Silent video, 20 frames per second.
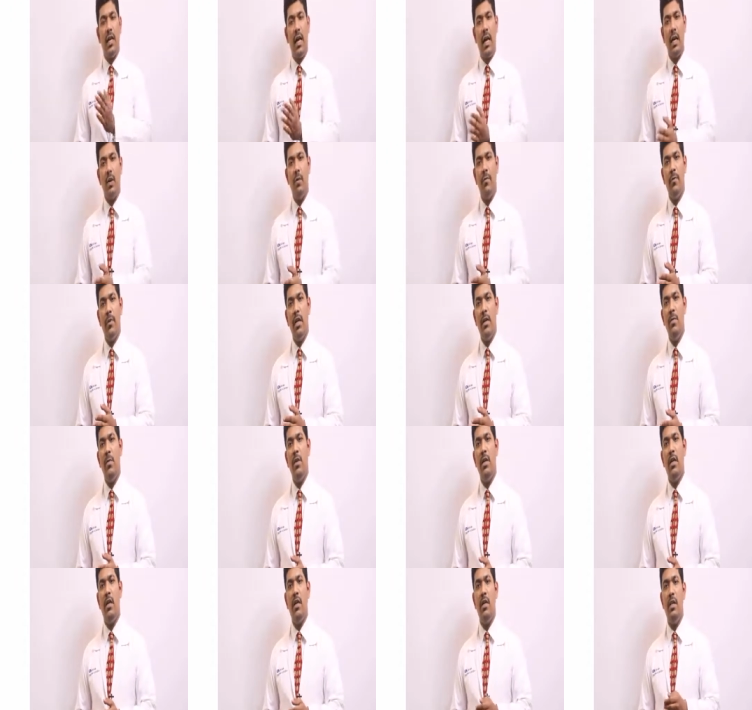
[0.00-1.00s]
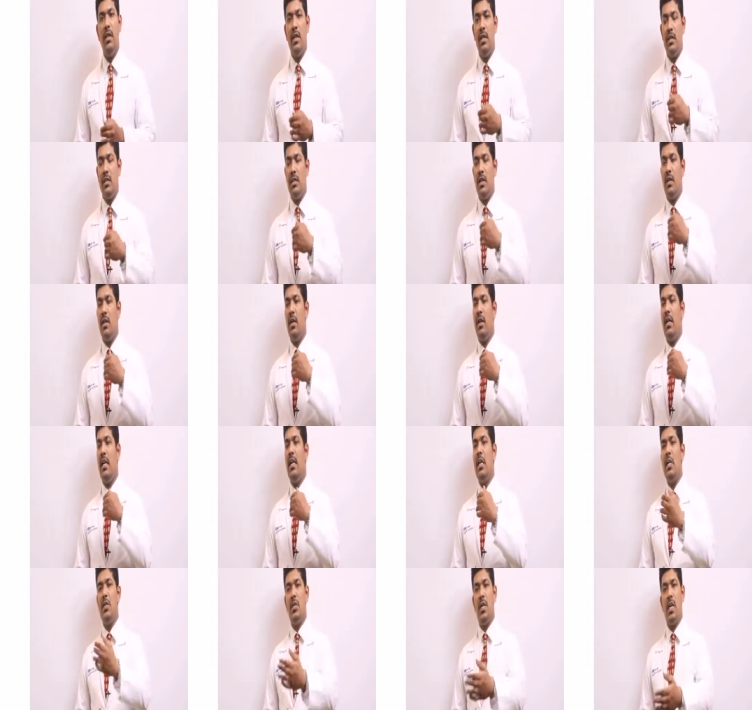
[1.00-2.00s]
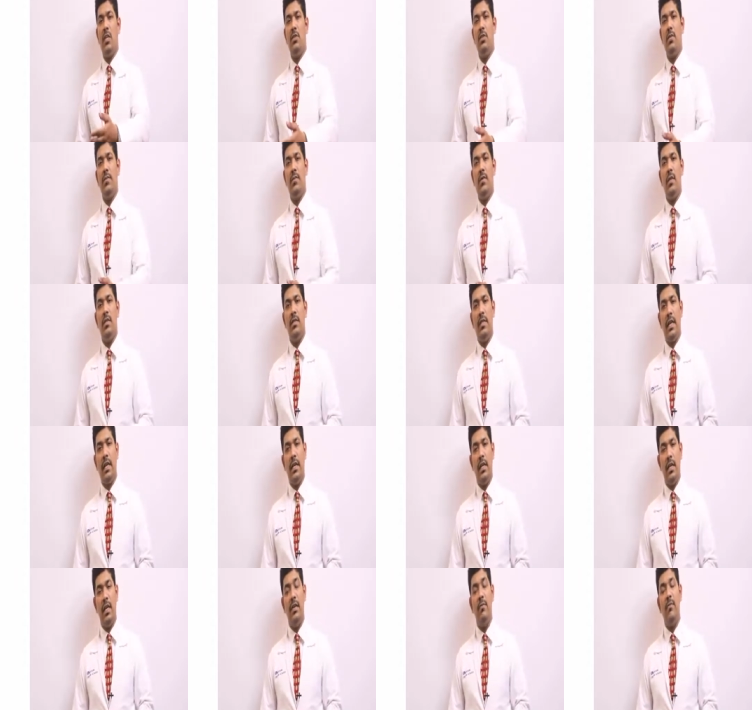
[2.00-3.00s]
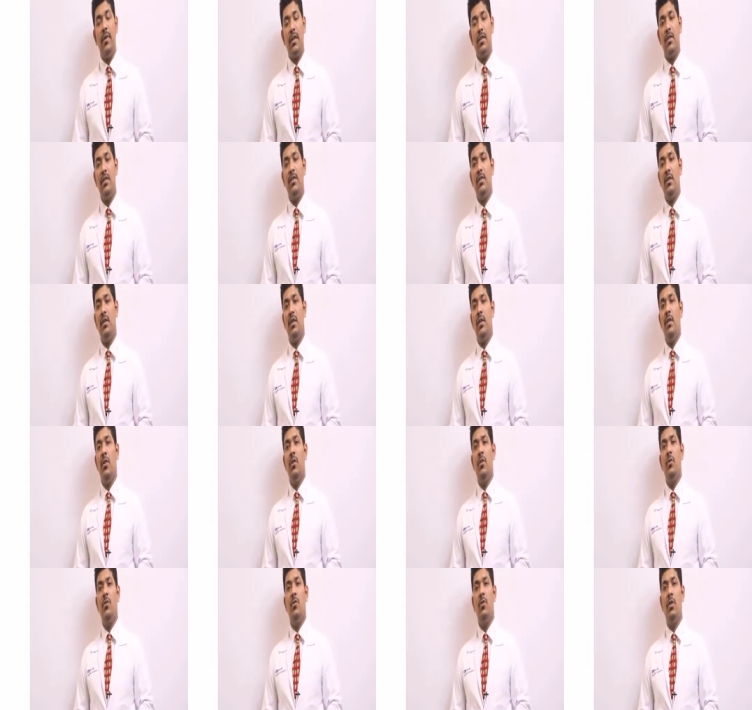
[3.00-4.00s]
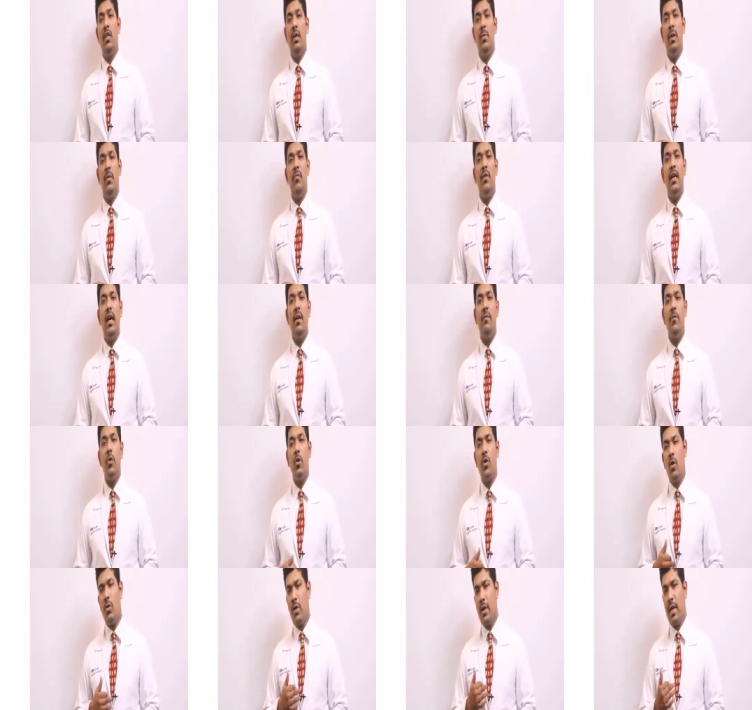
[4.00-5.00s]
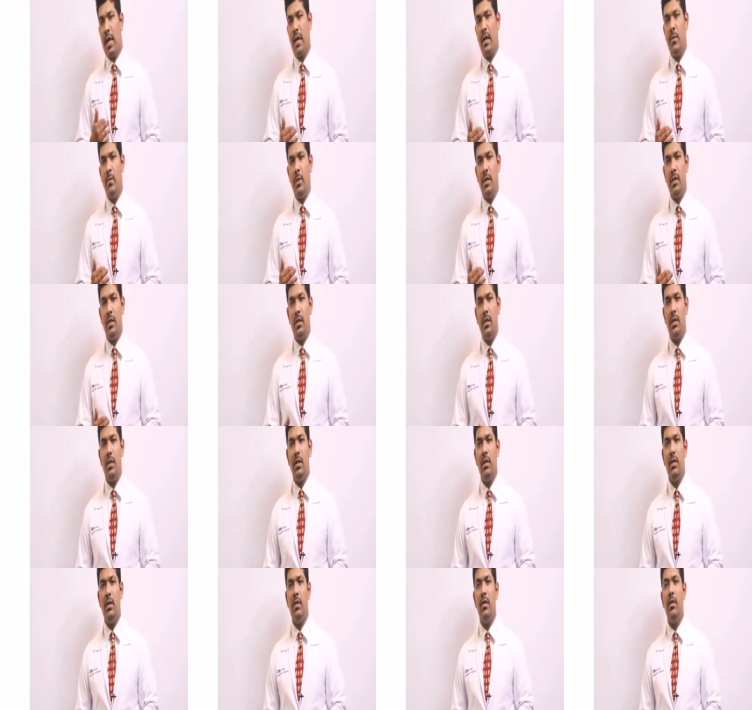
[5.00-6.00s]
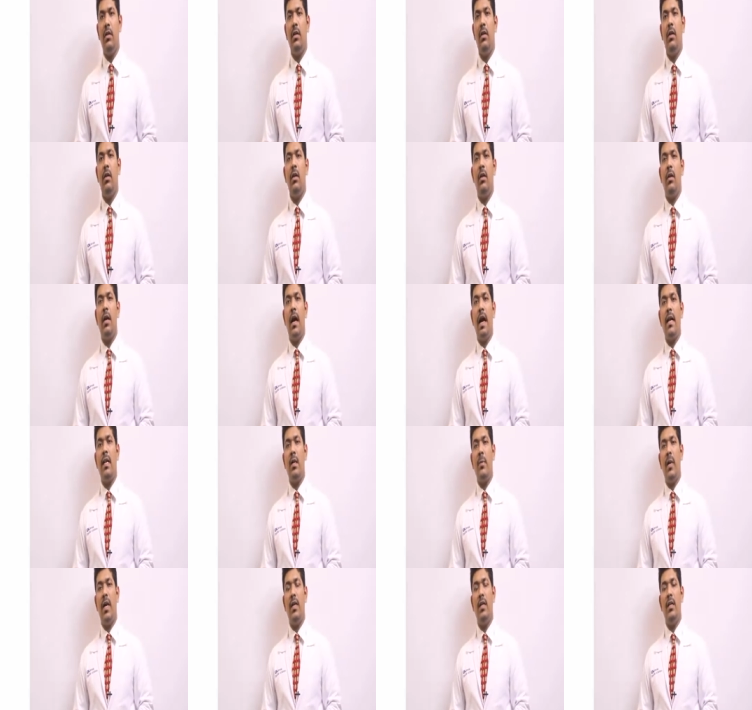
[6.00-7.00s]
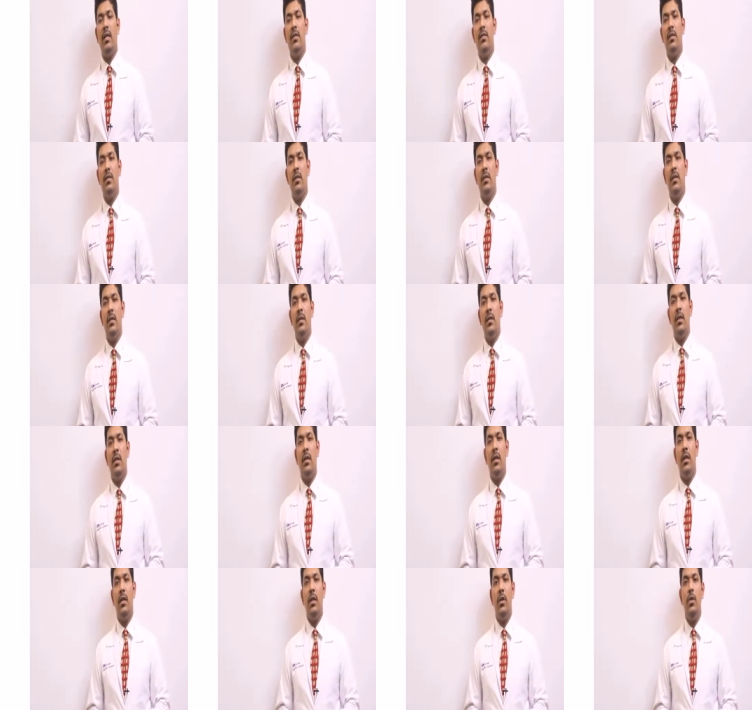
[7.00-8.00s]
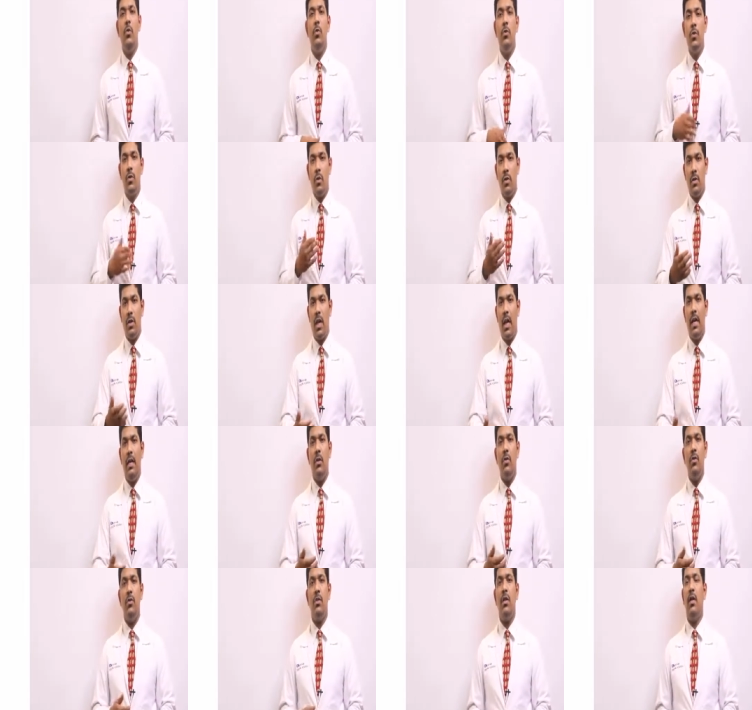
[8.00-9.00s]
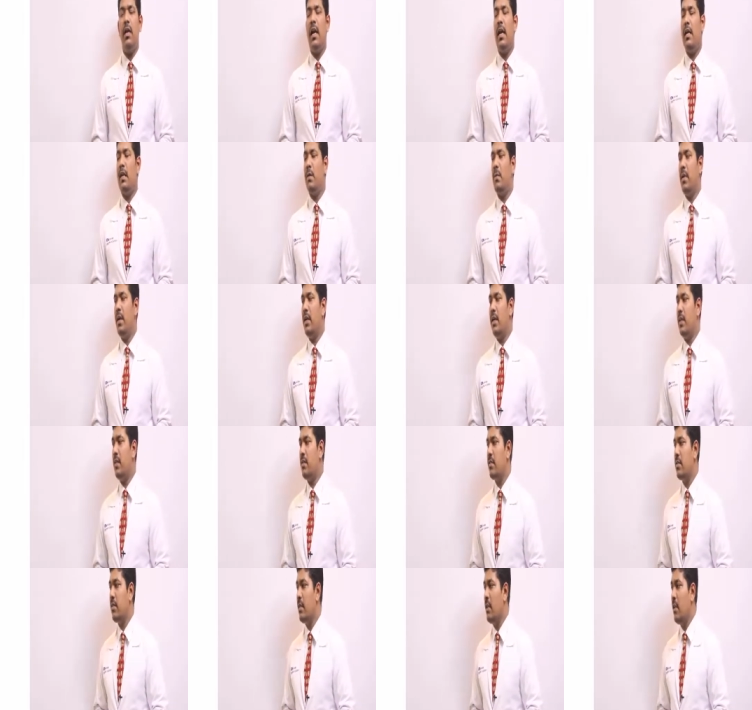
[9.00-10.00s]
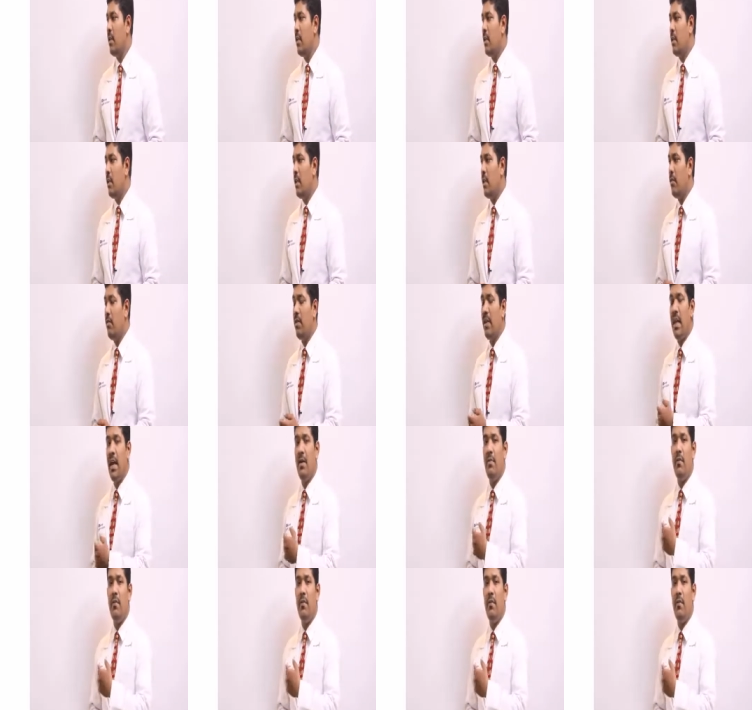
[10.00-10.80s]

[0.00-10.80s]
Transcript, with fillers: the lack of immunity, there's a greater chance of secondary infections. So thereby, we have to contract with antibiotics, a huge high dose antibiotics. Then we